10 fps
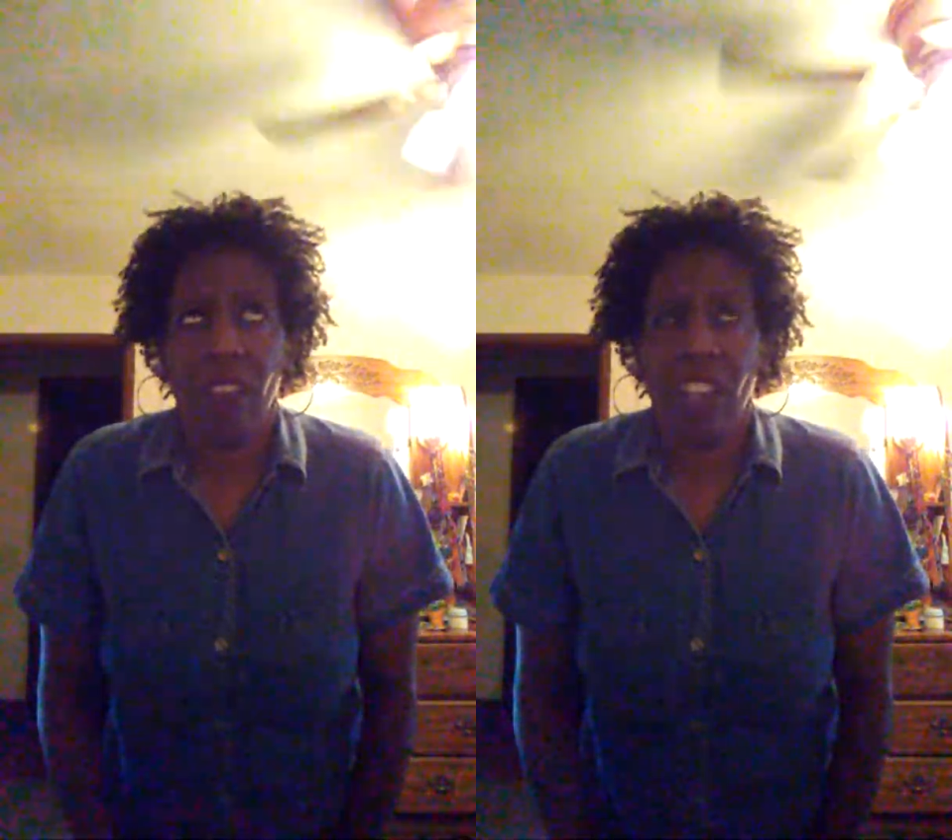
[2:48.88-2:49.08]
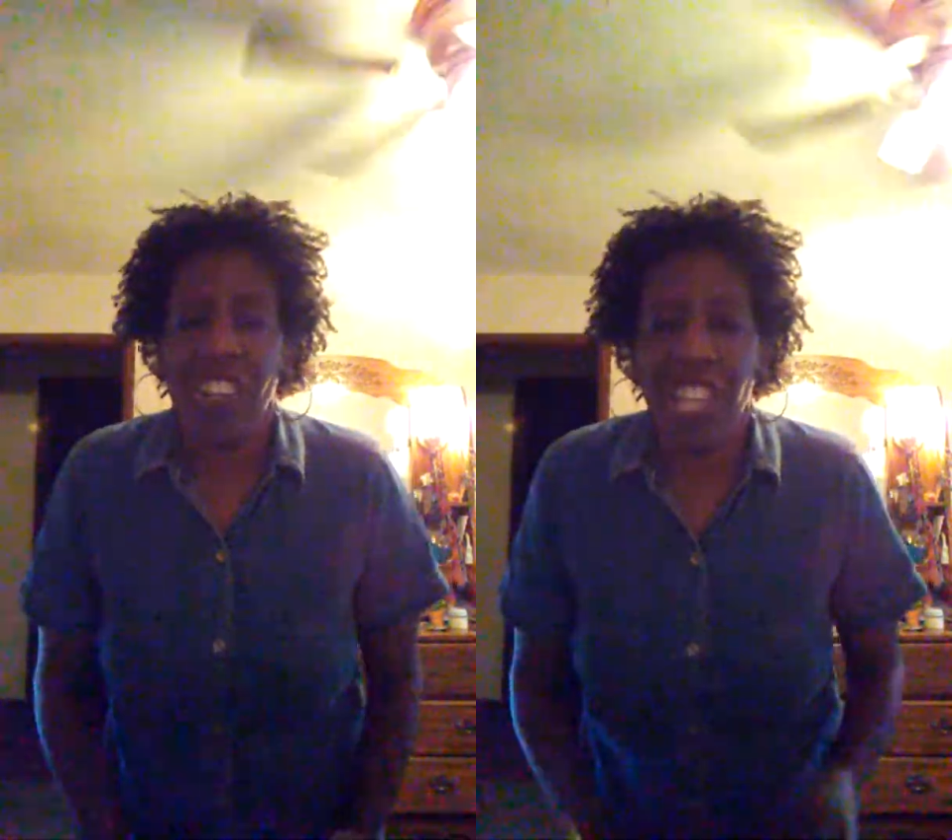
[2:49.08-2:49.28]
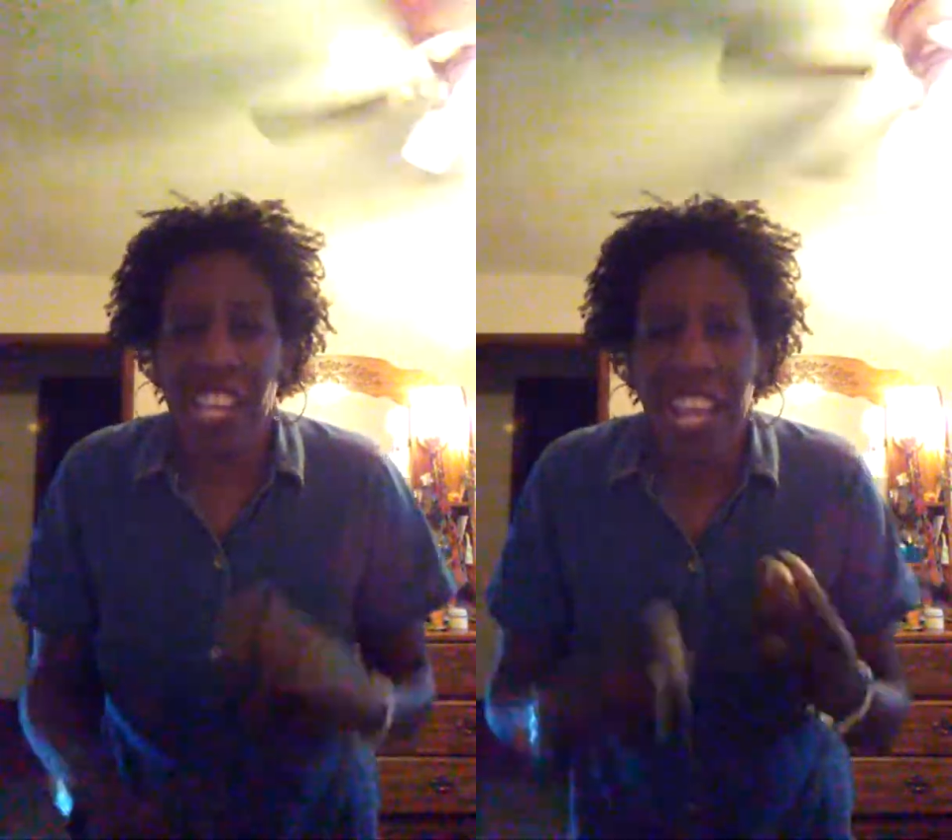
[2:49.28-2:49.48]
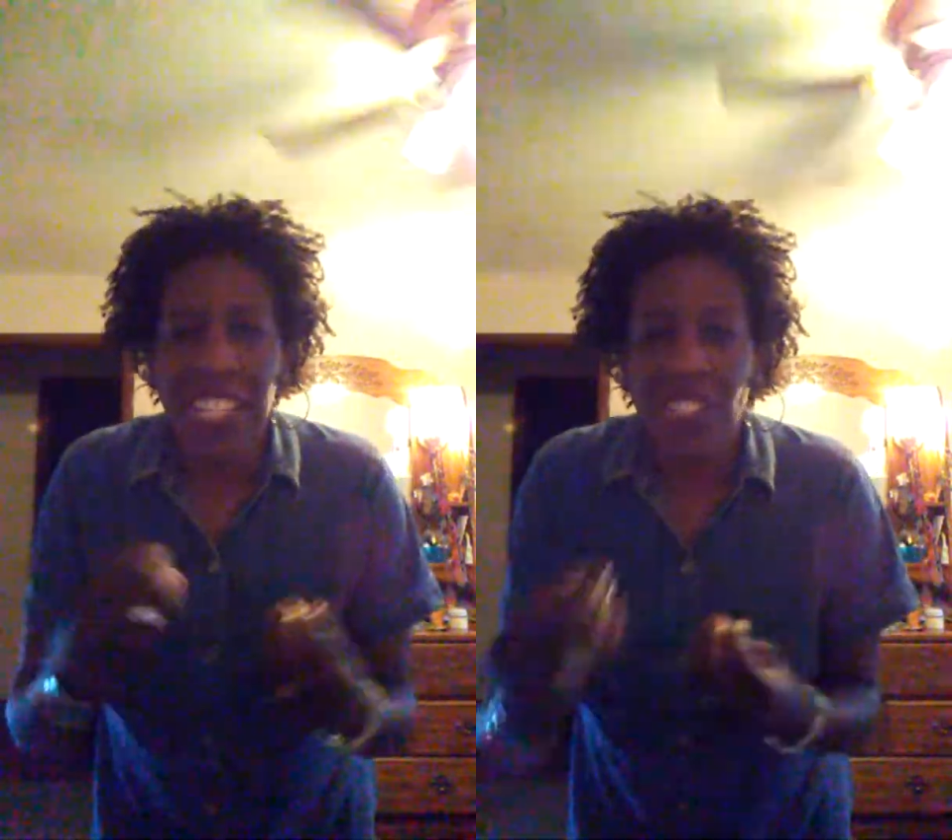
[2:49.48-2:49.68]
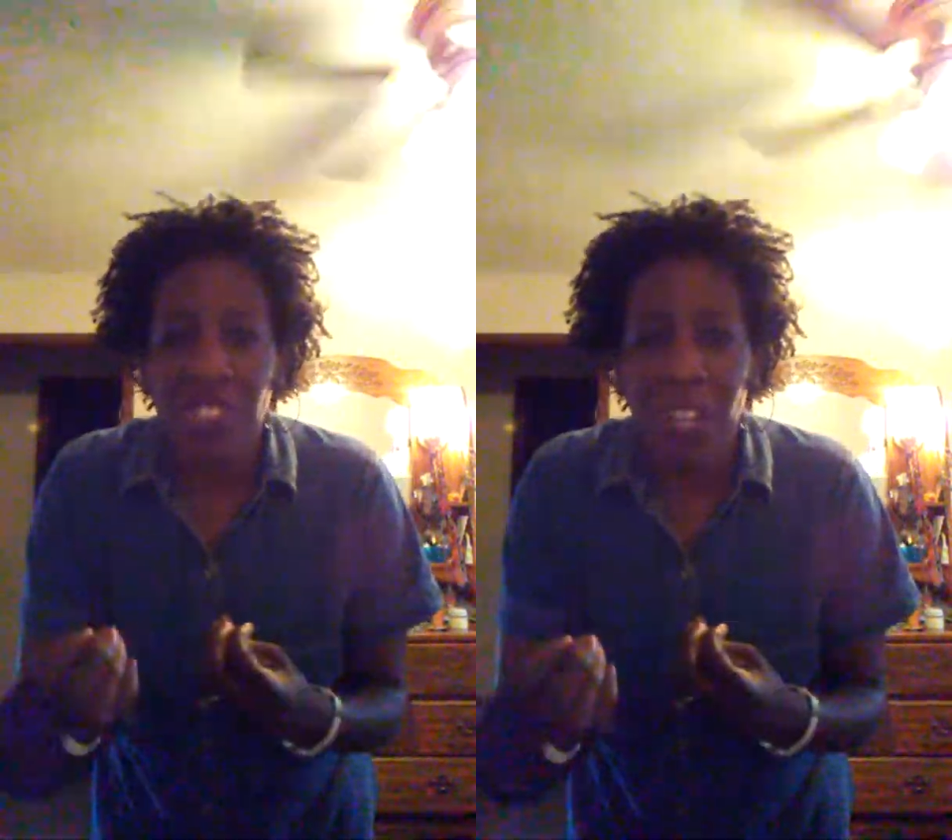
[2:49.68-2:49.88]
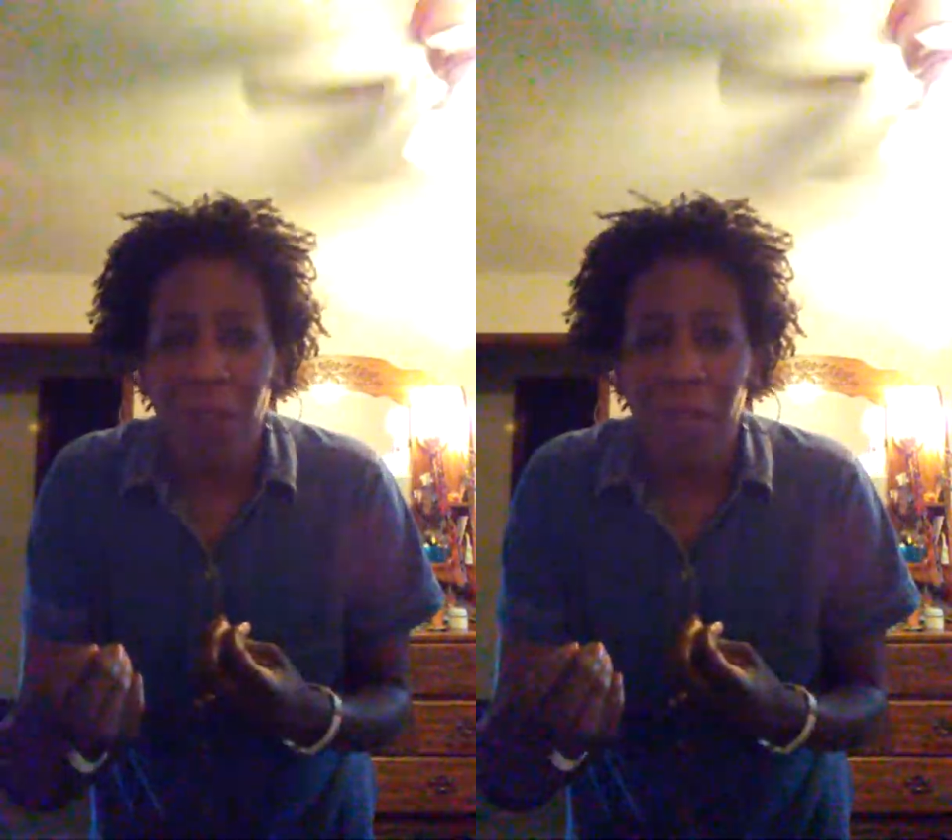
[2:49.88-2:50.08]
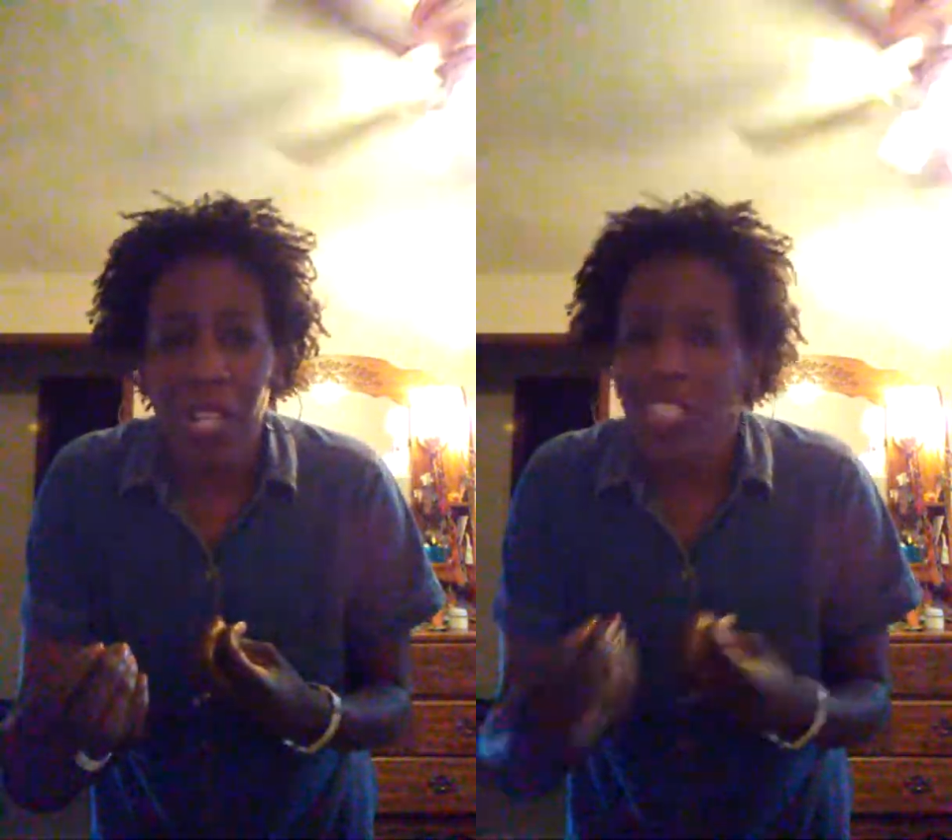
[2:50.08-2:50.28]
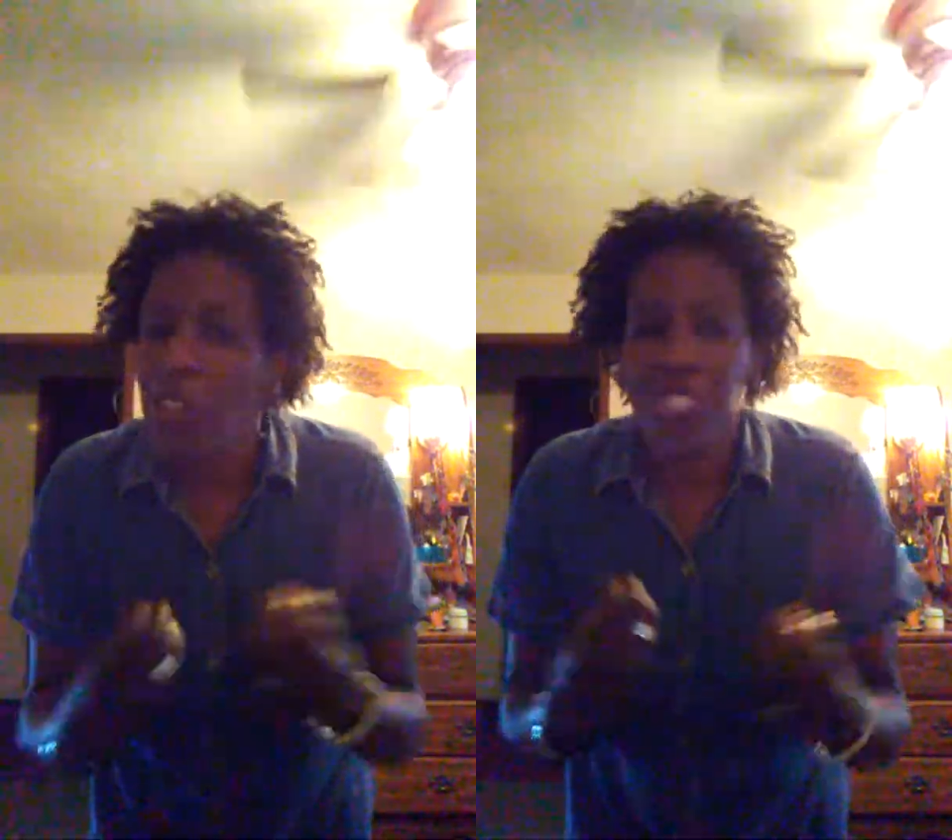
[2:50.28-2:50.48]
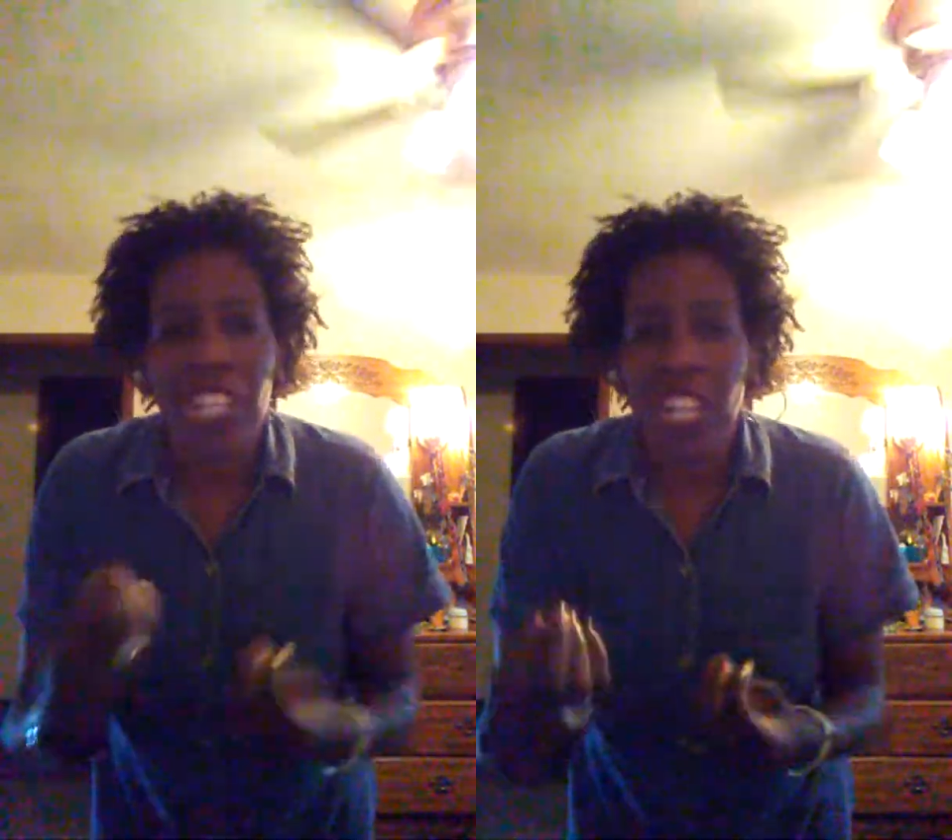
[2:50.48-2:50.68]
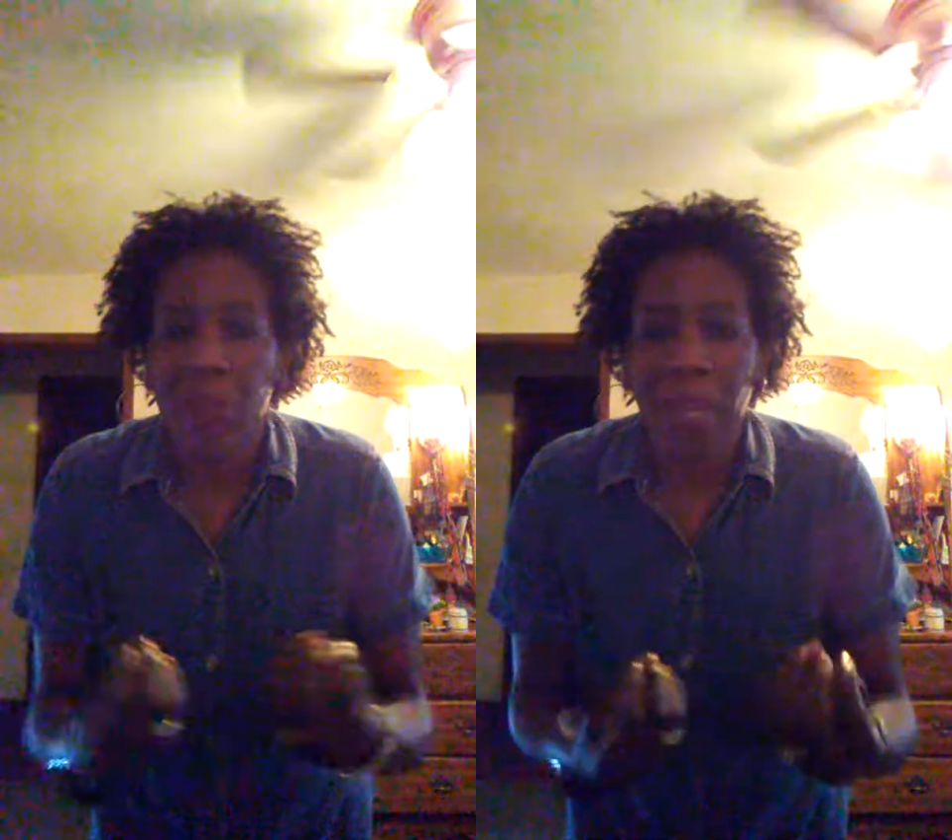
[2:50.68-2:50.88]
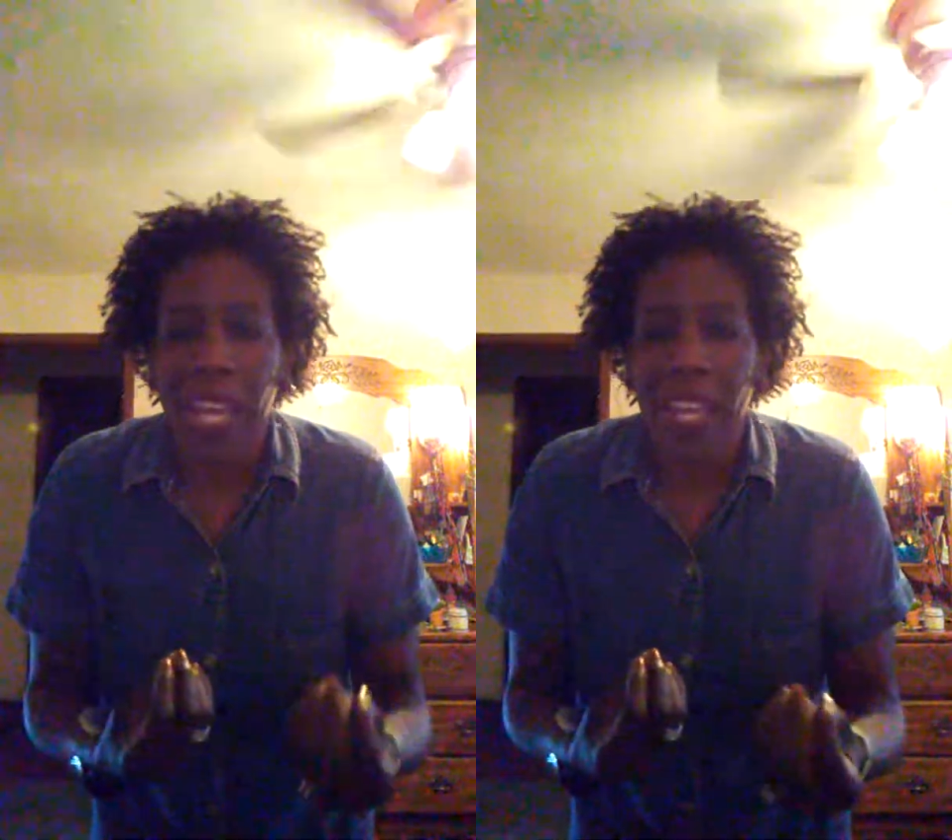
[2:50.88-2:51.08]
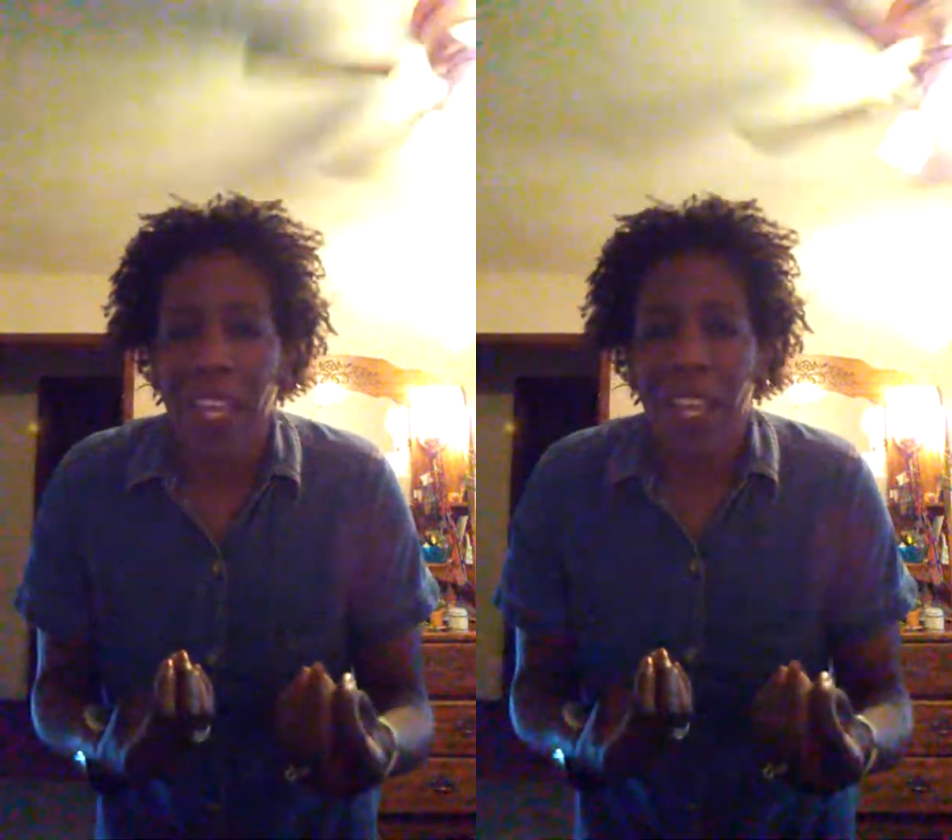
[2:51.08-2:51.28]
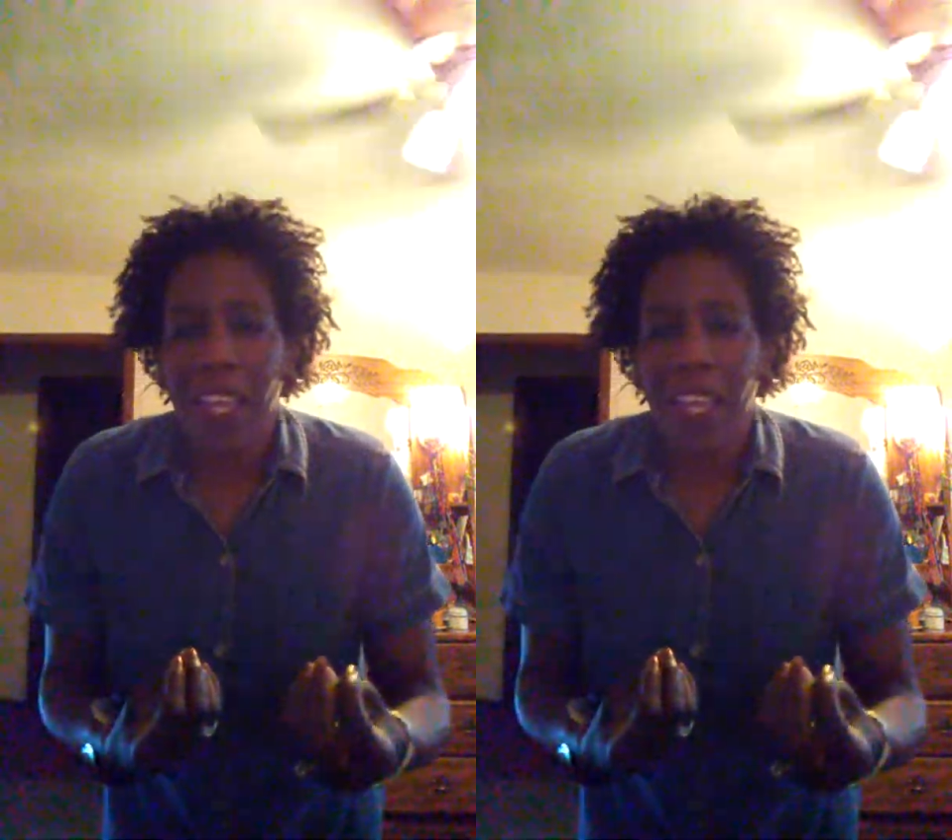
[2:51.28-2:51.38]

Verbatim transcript: When every time they ask you something, don't say nothing back.